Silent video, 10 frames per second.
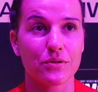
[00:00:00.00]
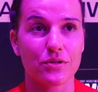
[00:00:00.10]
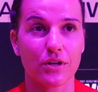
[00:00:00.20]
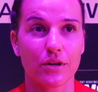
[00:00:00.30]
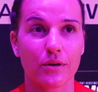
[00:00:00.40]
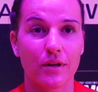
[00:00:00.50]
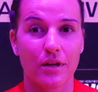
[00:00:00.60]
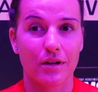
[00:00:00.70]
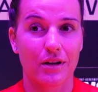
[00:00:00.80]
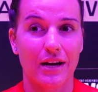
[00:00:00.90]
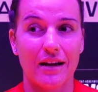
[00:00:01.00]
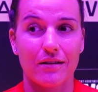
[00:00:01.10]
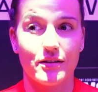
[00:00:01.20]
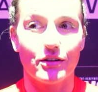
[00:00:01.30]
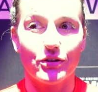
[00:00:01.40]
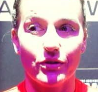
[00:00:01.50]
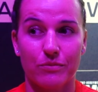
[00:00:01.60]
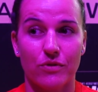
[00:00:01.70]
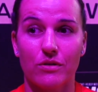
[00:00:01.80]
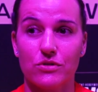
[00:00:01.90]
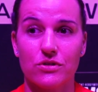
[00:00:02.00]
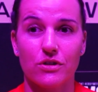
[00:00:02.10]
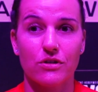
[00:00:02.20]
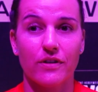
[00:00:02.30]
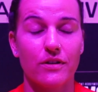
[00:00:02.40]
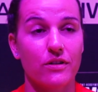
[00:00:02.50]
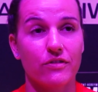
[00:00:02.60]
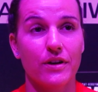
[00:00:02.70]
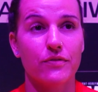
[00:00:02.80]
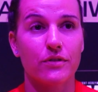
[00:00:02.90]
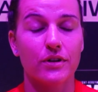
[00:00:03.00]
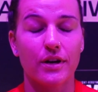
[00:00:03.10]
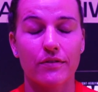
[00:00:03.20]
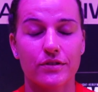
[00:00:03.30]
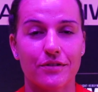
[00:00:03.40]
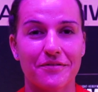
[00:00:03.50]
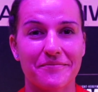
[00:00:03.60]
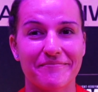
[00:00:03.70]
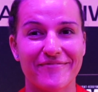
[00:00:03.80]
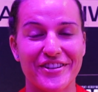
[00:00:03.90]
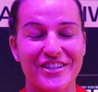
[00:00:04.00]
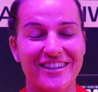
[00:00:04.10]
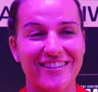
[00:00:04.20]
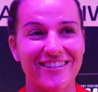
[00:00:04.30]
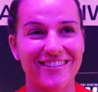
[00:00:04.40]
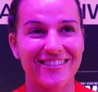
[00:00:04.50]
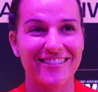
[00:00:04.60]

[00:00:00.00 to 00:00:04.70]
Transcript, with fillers: So can't, I'm just so gra grateful, yeah, so appreciate that.